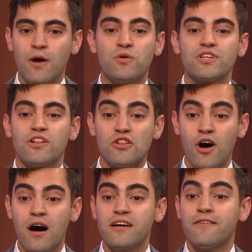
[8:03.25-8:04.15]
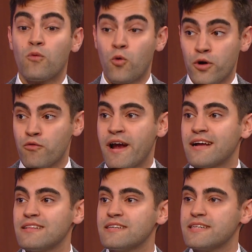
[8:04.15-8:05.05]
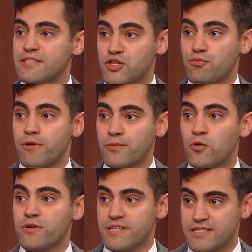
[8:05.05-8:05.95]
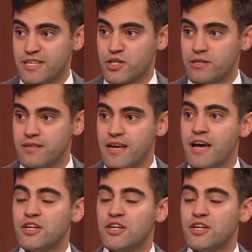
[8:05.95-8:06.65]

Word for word: It was a lot of word wrangling in the Supreme Court decision